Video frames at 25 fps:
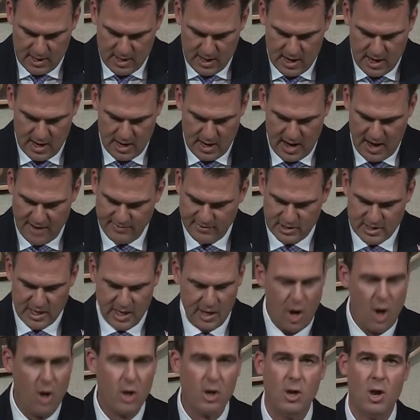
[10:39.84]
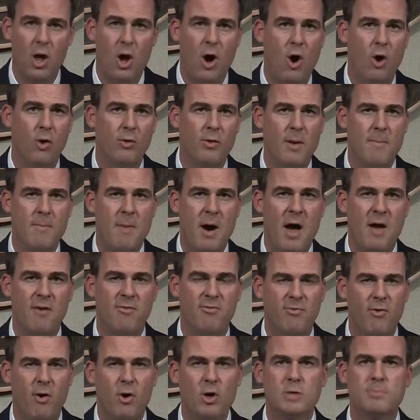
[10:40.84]
I've said all along that my
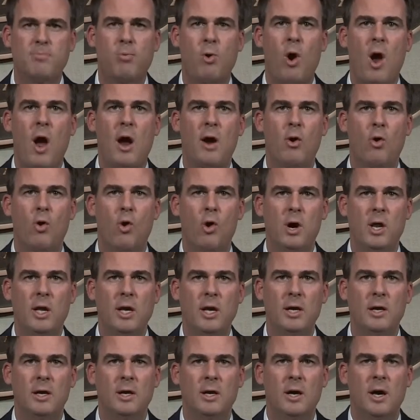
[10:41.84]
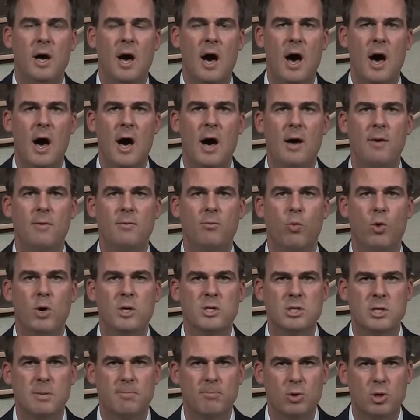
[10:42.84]
first priority
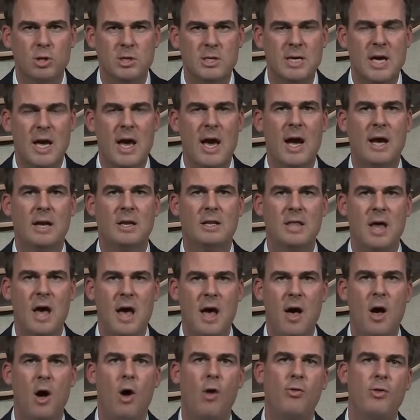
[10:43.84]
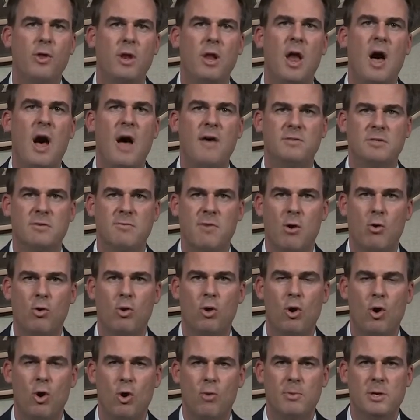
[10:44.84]
was to protect the health and lives of
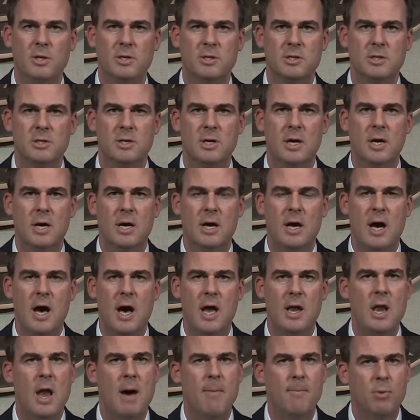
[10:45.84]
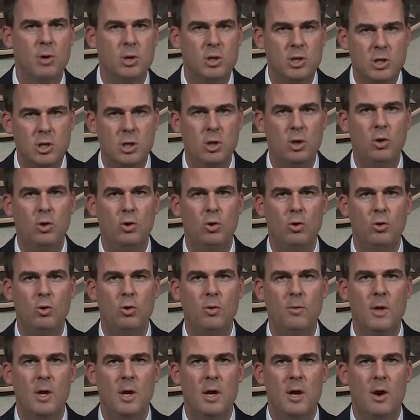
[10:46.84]
Oklahomans. Number
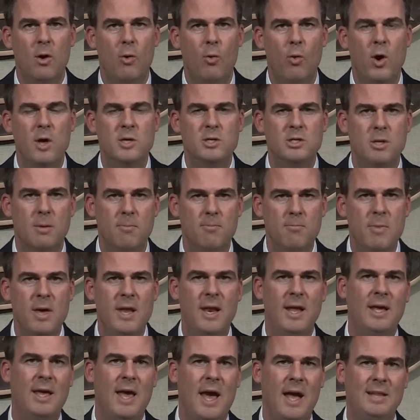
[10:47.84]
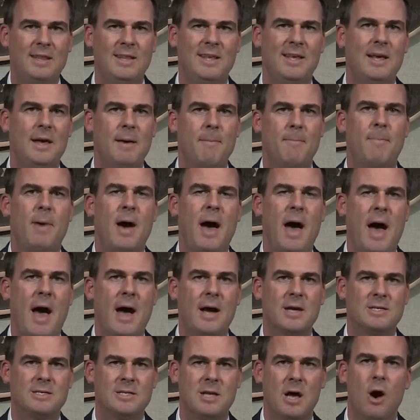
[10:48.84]
two was to mitigate the
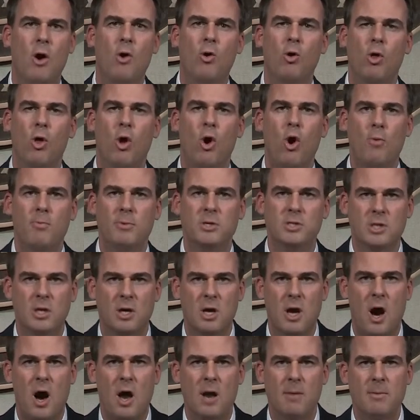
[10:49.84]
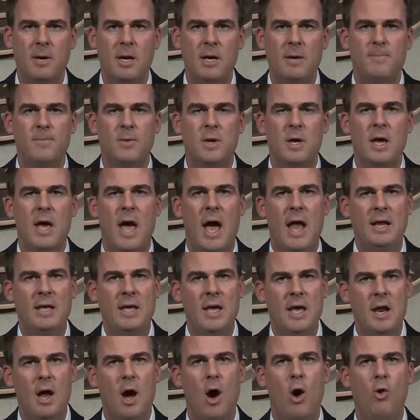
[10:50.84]
impacts to Oklahoma's economy and
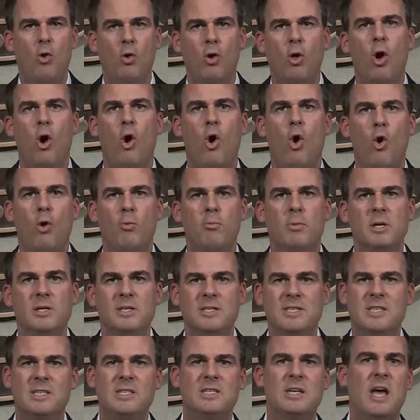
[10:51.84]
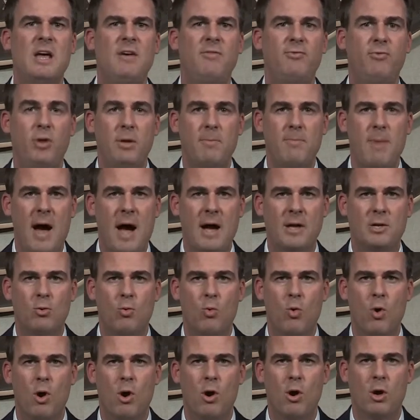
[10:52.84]
get Oklahomans safely back to
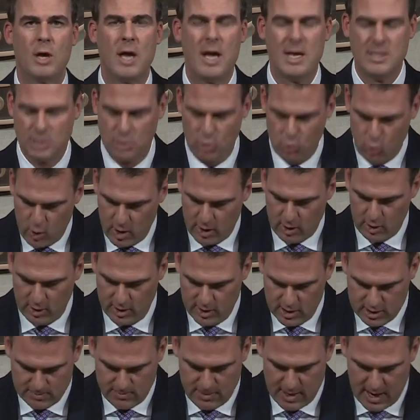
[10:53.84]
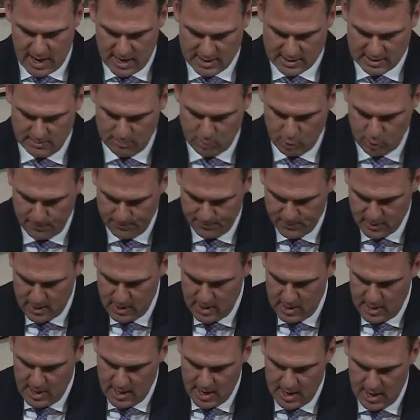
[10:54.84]
work as quickly as possible.
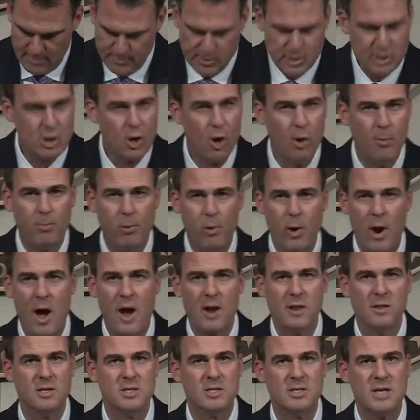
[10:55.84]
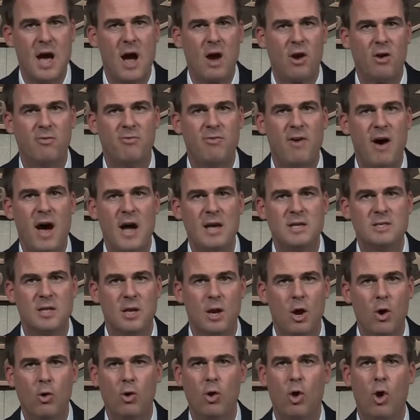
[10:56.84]
I'm so proud of the sacrifice
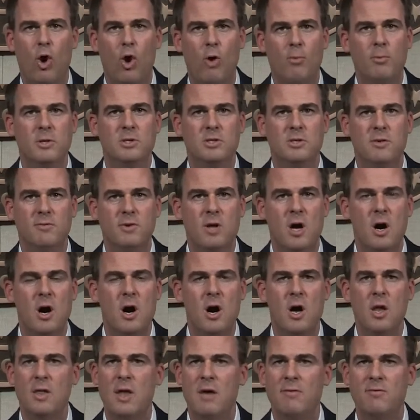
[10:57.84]
that Oklahomans have done.